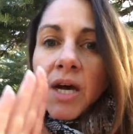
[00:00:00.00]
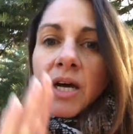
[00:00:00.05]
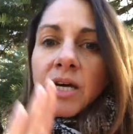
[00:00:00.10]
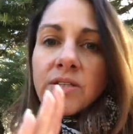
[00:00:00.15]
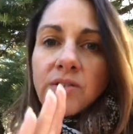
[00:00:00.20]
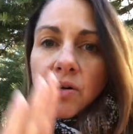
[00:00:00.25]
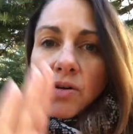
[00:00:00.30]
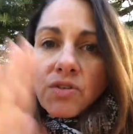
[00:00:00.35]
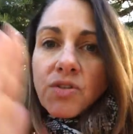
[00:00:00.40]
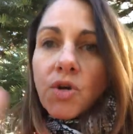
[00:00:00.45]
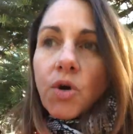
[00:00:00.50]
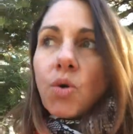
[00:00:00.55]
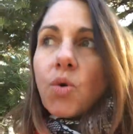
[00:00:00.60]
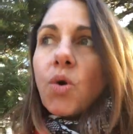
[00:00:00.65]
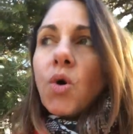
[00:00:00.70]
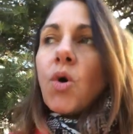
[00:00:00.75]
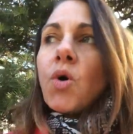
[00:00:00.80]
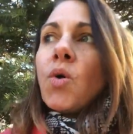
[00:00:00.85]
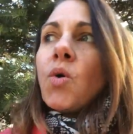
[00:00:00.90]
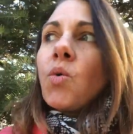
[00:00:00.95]
It's also,
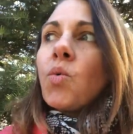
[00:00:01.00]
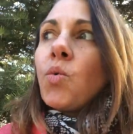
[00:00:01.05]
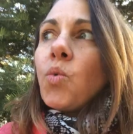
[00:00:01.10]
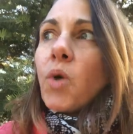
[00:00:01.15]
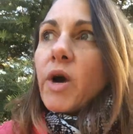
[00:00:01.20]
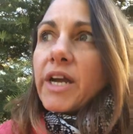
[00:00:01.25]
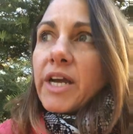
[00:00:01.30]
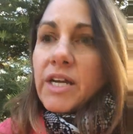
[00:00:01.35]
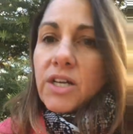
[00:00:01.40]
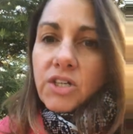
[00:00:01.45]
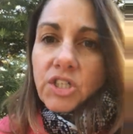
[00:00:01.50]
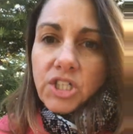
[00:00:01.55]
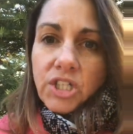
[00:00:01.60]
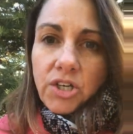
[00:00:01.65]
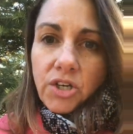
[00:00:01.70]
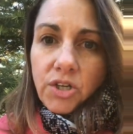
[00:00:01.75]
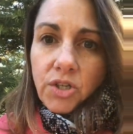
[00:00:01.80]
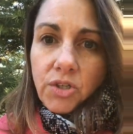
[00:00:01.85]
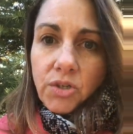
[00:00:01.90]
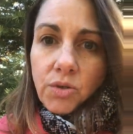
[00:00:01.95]
what energy
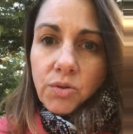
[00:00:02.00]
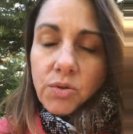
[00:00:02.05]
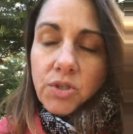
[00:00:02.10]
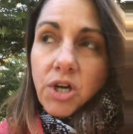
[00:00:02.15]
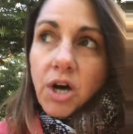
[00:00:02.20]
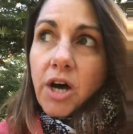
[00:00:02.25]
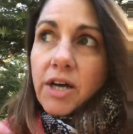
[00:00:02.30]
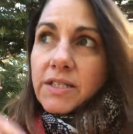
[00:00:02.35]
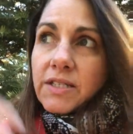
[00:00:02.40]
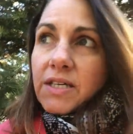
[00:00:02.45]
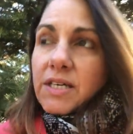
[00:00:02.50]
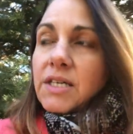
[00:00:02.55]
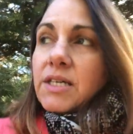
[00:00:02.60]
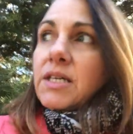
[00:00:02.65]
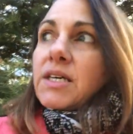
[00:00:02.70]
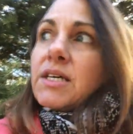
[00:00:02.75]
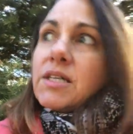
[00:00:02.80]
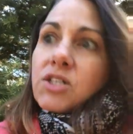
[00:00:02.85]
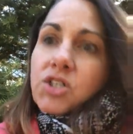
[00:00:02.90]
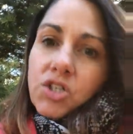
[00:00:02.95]
are you
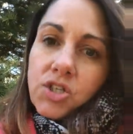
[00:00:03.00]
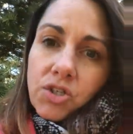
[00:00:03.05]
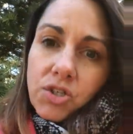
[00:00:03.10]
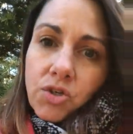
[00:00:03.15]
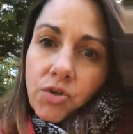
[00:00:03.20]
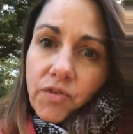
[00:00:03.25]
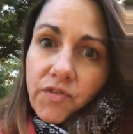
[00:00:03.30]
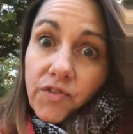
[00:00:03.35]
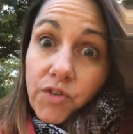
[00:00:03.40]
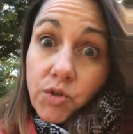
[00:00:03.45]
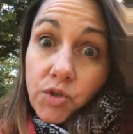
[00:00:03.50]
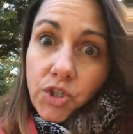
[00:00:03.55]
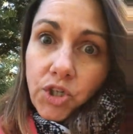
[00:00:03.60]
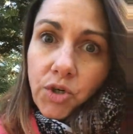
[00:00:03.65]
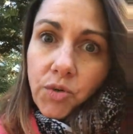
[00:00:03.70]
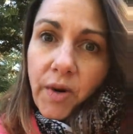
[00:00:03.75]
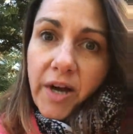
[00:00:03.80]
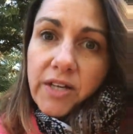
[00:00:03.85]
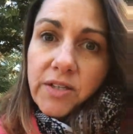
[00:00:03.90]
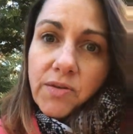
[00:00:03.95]
tossing into your
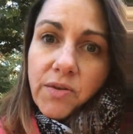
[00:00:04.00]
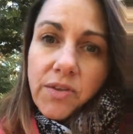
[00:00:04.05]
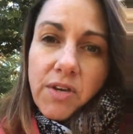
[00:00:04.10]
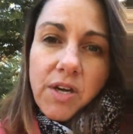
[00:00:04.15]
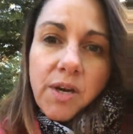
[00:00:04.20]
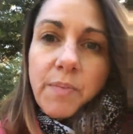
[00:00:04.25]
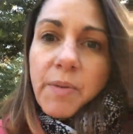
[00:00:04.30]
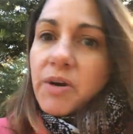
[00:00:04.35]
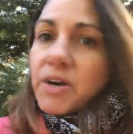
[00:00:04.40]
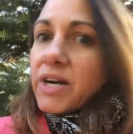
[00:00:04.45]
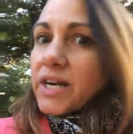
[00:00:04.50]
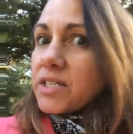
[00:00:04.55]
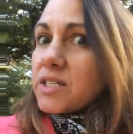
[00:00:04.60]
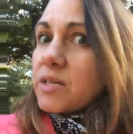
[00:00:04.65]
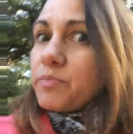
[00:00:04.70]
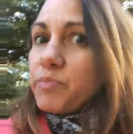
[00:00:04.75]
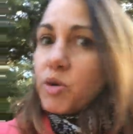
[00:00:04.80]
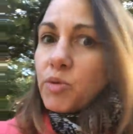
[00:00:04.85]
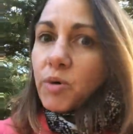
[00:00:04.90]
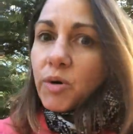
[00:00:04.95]
future, right? So think about it as a
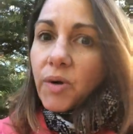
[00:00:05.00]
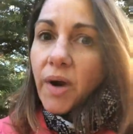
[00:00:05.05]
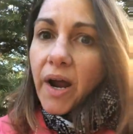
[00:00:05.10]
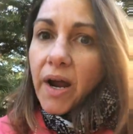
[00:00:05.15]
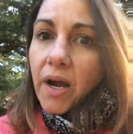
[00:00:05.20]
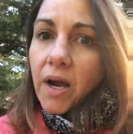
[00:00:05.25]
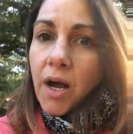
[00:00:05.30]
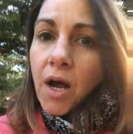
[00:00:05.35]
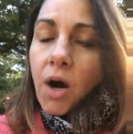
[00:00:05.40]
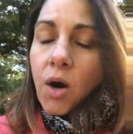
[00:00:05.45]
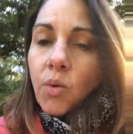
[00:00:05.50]
boomerang.